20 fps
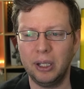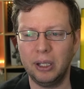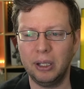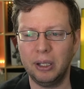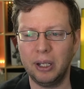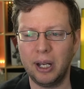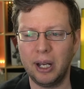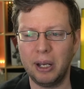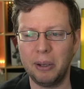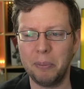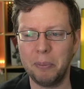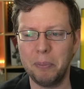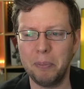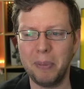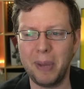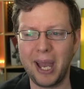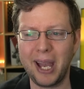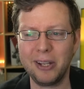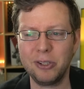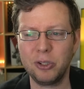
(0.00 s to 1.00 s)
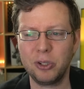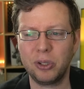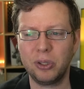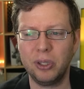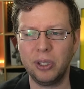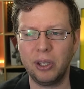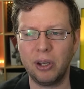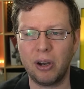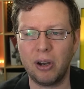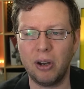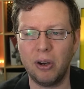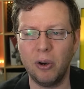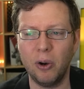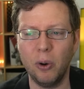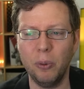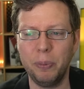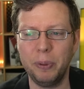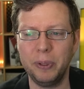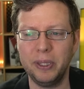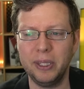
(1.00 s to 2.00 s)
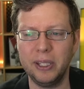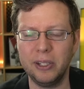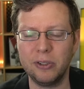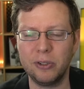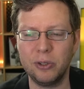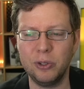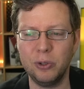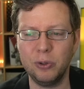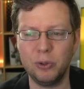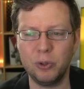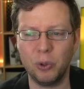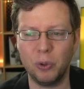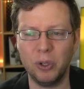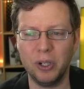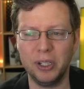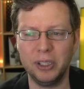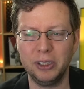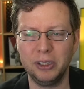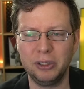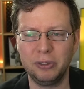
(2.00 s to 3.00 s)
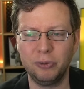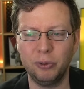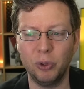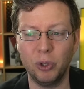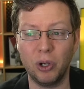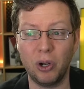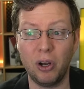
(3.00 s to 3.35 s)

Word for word: uh, magically open these new doors for